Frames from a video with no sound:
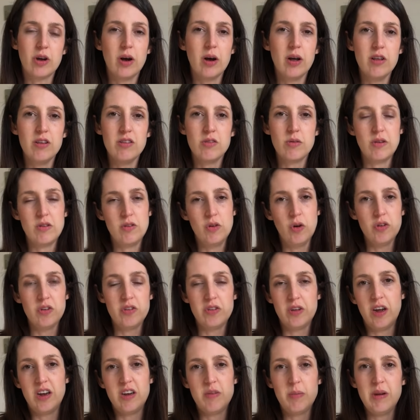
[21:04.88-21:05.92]
darts so it's not
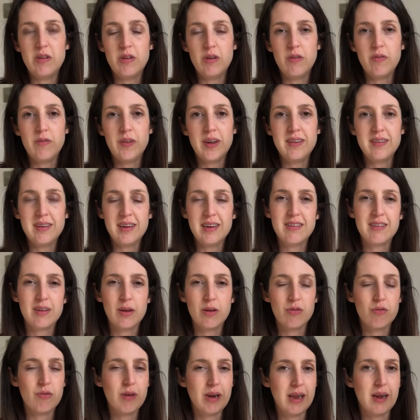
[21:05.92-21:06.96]
designed to be too fitted so
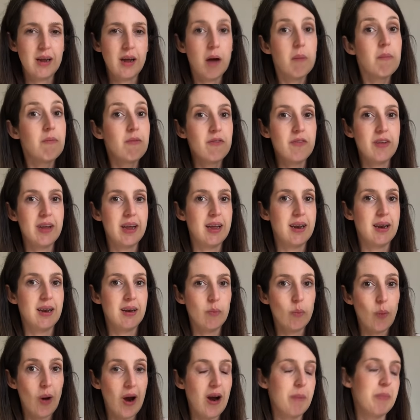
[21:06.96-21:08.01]
it's really comfy
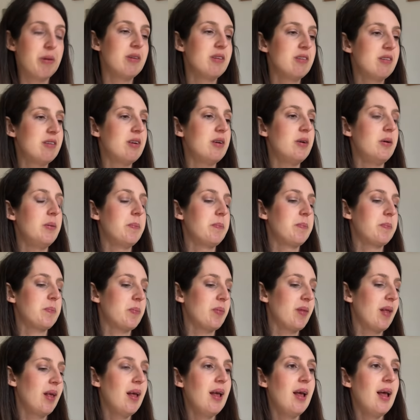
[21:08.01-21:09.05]
and wearable too.
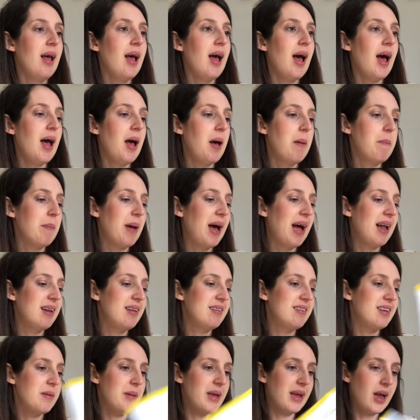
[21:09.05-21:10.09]
Um,
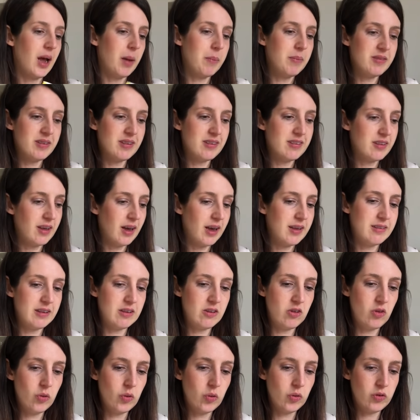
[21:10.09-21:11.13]
and um, it comes in
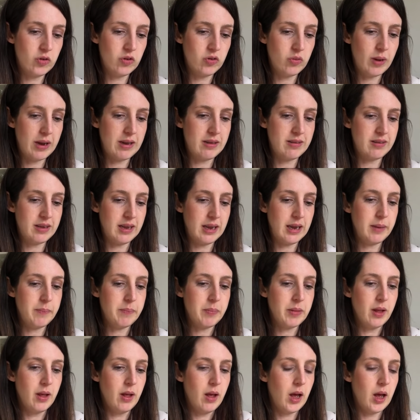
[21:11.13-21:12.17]
sizes 0 to 20
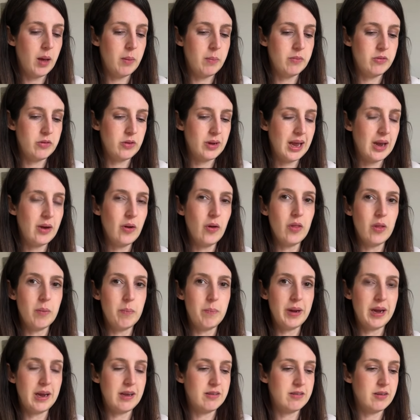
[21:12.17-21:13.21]
um, so again not the
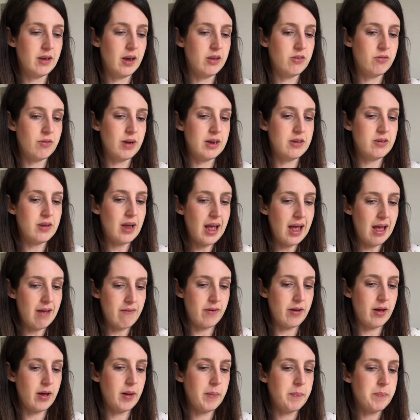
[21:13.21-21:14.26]
biggest size range
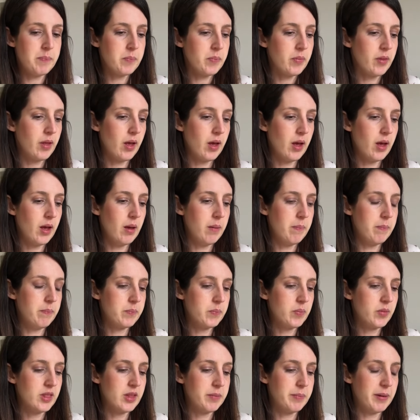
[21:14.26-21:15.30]
ever
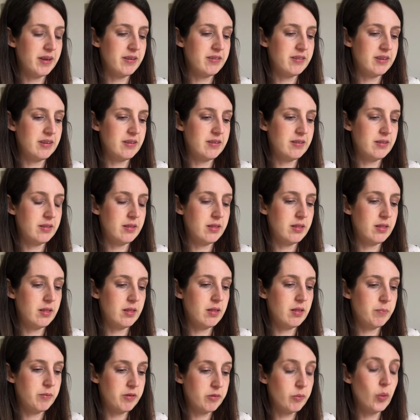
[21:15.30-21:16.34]
um, the bust is
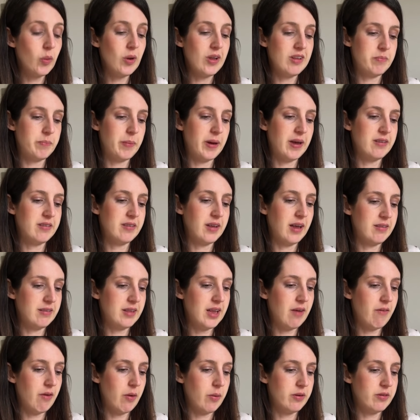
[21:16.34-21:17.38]
smallest bust, size
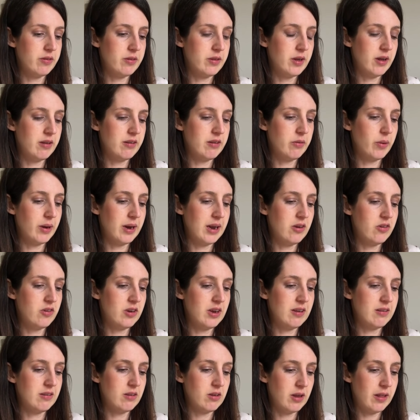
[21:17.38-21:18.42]
0, is 31
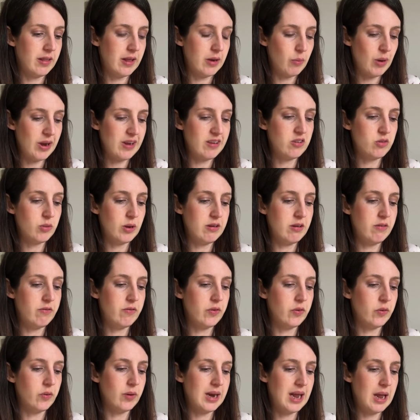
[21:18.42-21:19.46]
inches and then waist
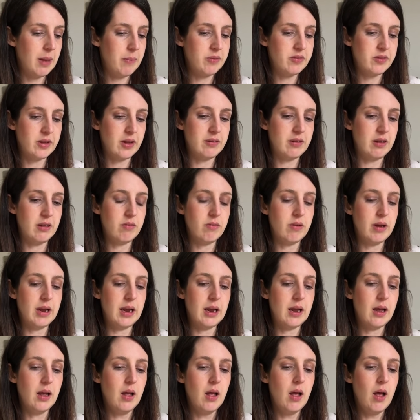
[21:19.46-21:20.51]
24 and hips
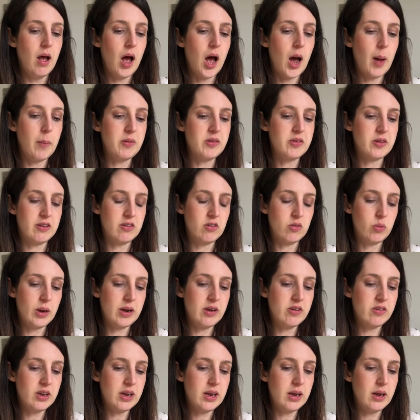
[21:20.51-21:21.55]
33, up to size
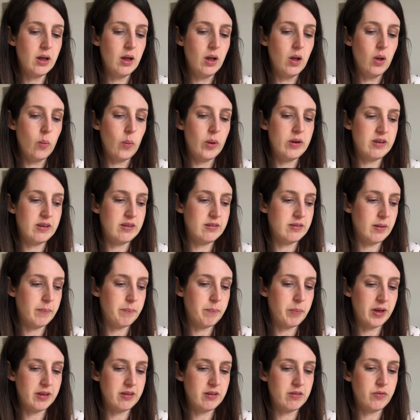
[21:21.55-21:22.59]
20, which is
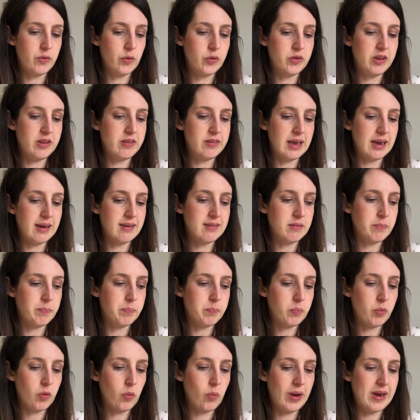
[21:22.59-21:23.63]
bust 46,
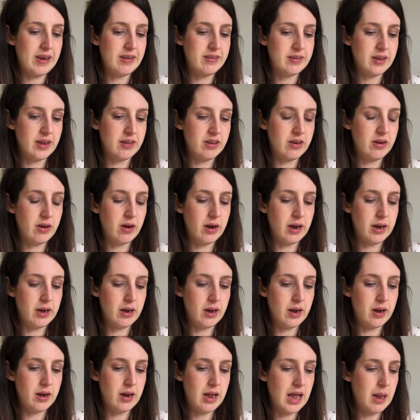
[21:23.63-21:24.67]
waist 39
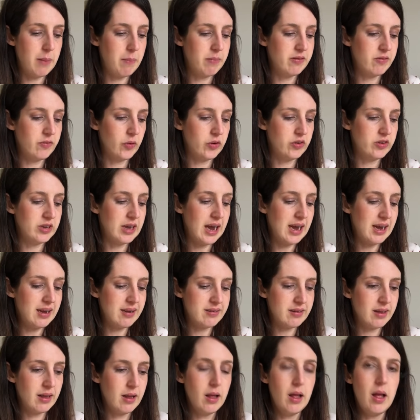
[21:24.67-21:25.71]
and hips
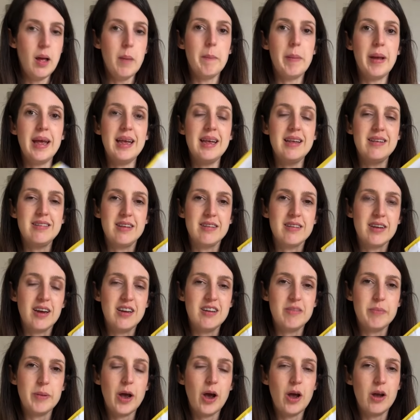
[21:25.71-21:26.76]
48. But it is
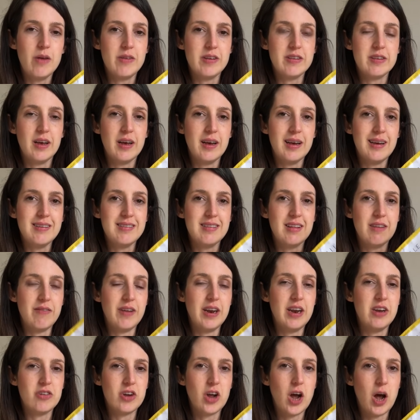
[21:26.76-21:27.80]
designed to be oversized, so
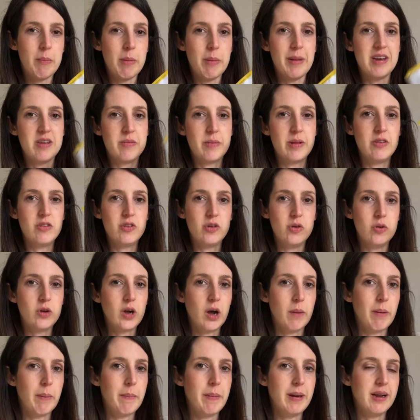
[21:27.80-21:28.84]
finished garment measurements do
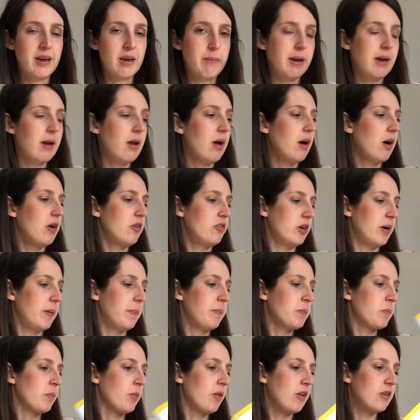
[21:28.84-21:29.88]
come up a little bit larger.
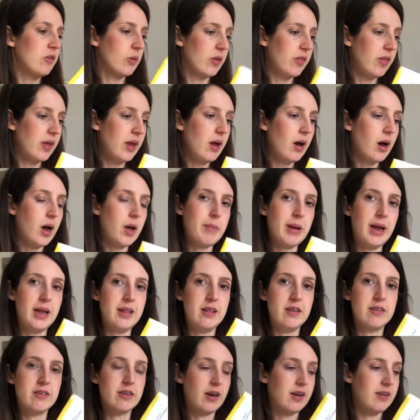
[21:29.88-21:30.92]
So I think I
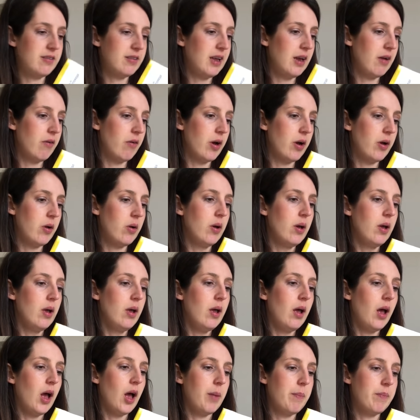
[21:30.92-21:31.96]
made the size 0,
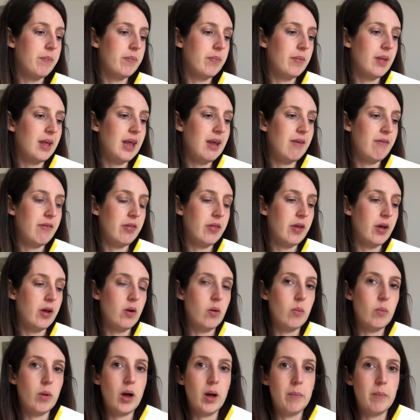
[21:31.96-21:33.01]
um, even
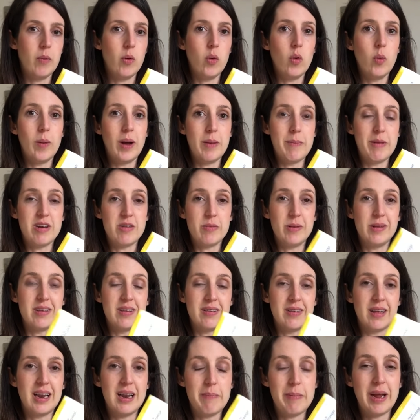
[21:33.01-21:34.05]
though um, all my measurements are
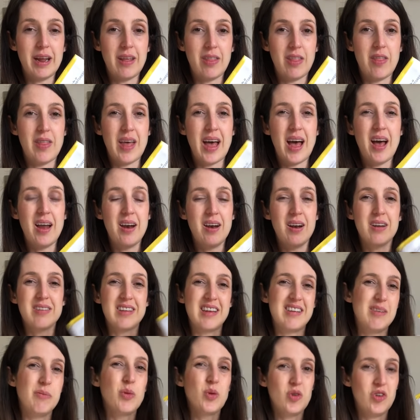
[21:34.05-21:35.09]
slightly bigger than that, and because
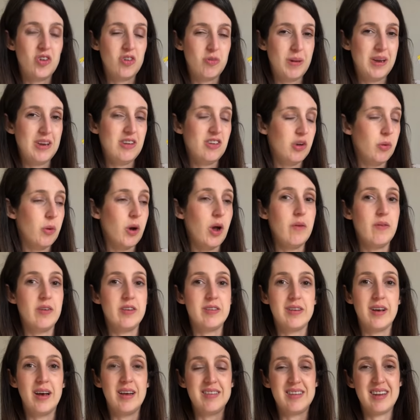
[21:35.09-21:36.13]
I didn't want it to be too
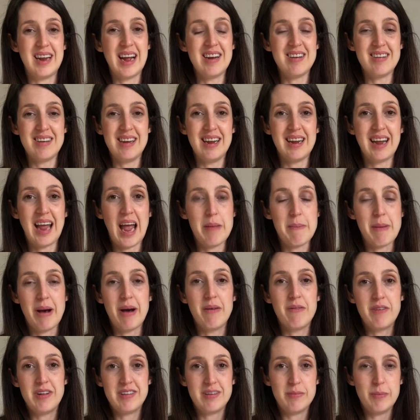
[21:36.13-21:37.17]
oversized, and actually it came
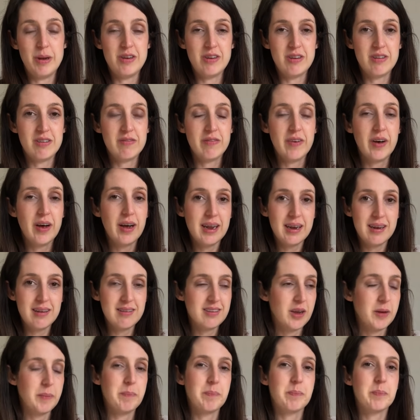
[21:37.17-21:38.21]
out fitting me just fine,
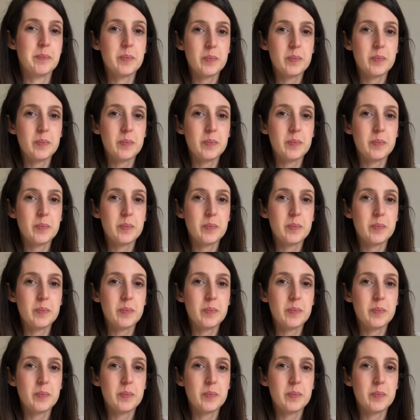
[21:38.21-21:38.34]
so